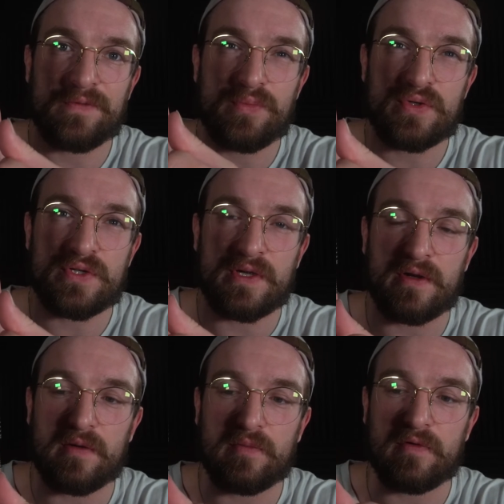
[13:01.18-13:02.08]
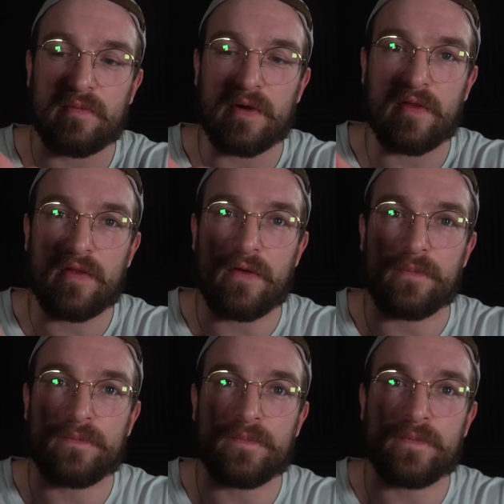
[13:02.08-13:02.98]
pushing it up with my
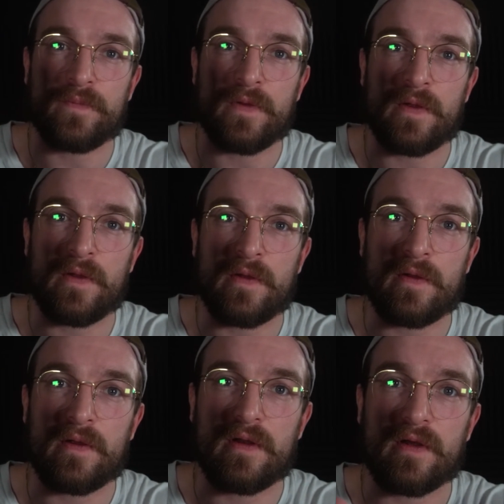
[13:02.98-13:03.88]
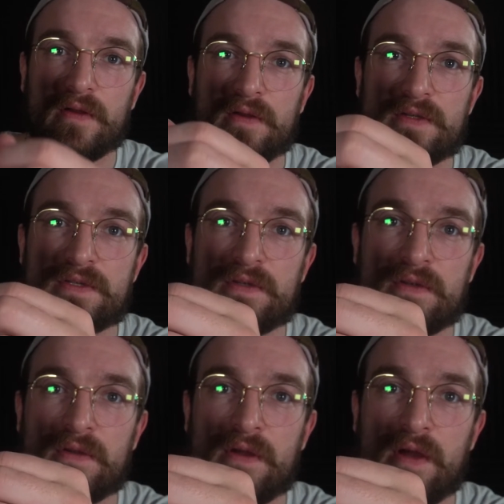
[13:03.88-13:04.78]
thumb, like this,
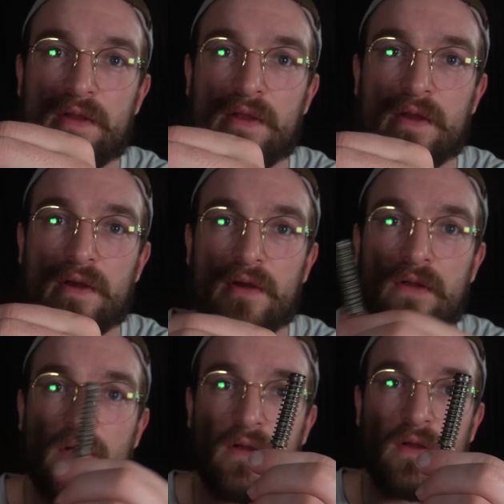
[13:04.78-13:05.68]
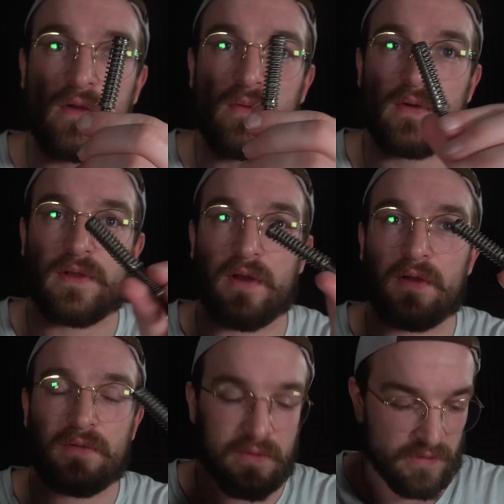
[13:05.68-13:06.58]
and then, what do you
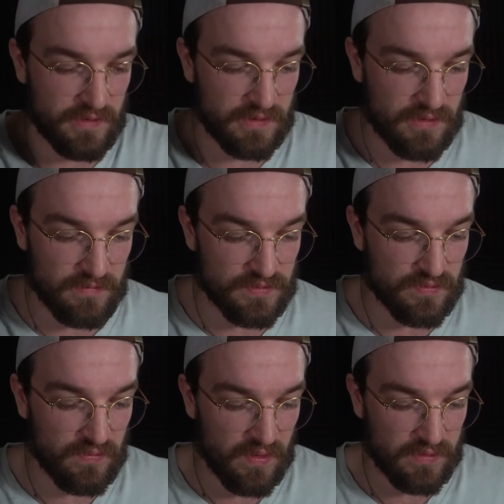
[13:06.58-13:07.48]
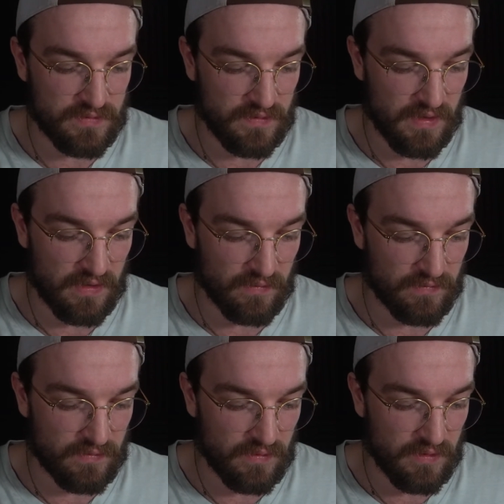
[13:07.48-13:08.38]
know, it comes right
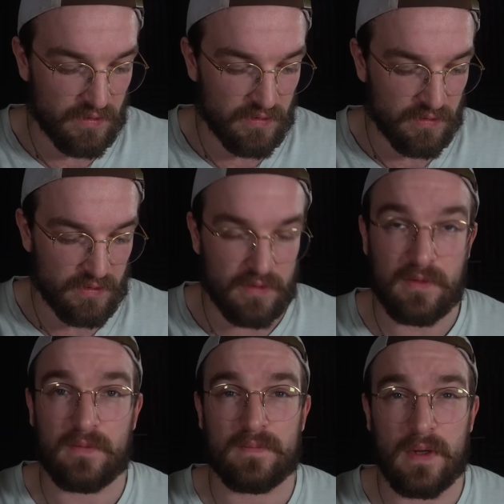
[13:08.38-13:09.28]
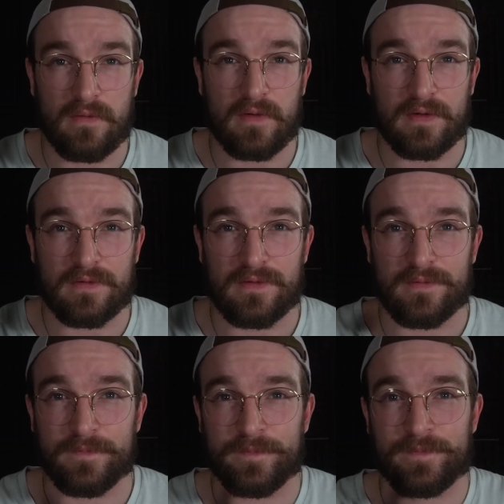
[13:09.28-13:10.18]
out. Perfect.
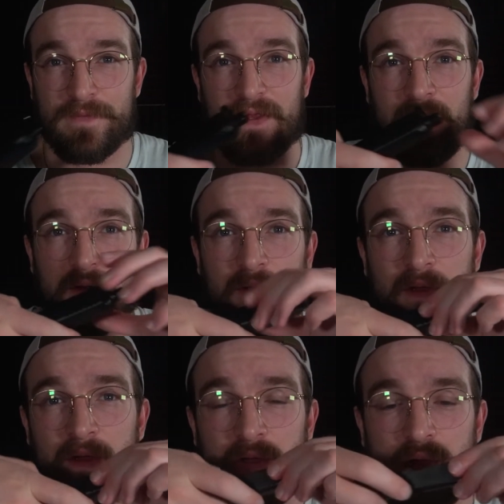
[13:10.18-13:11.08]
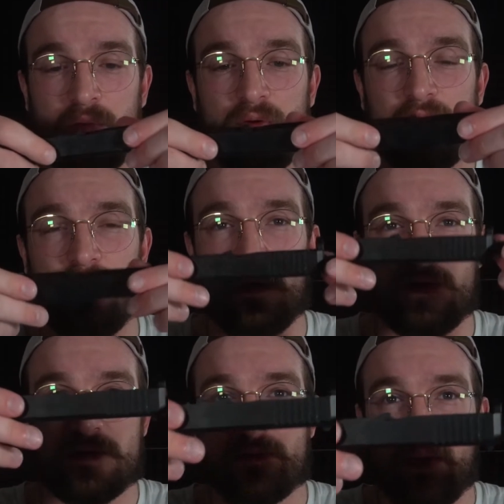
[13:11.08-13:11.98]
And then we've got
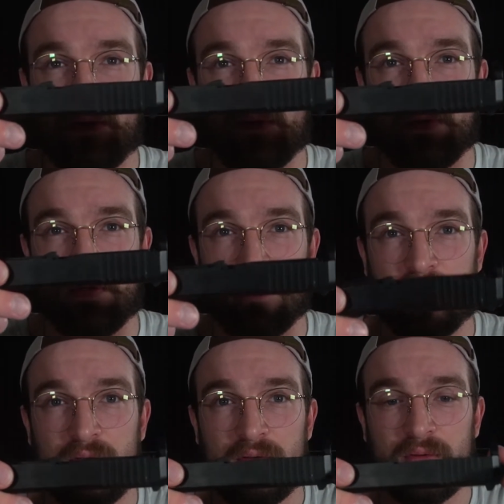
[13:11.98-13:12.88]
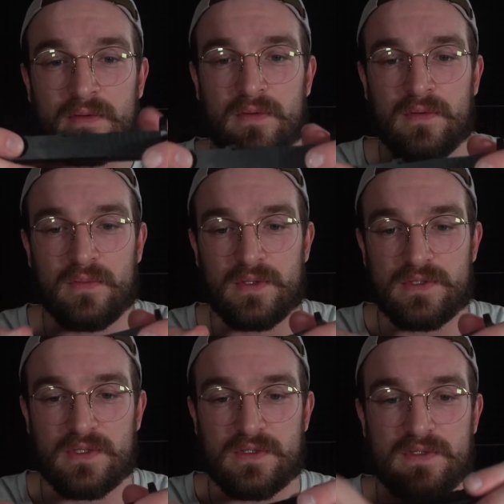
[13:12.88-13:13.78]
this barrel in here, which
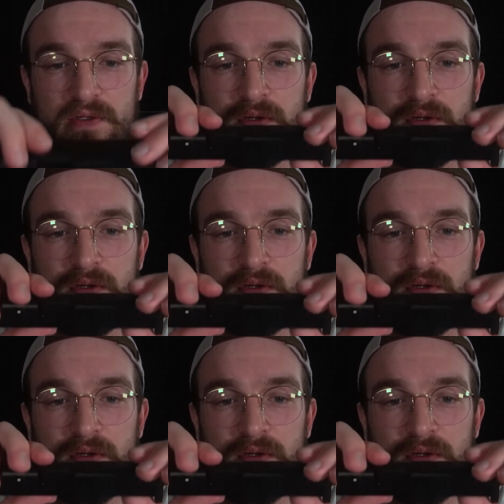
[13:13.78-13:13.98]
is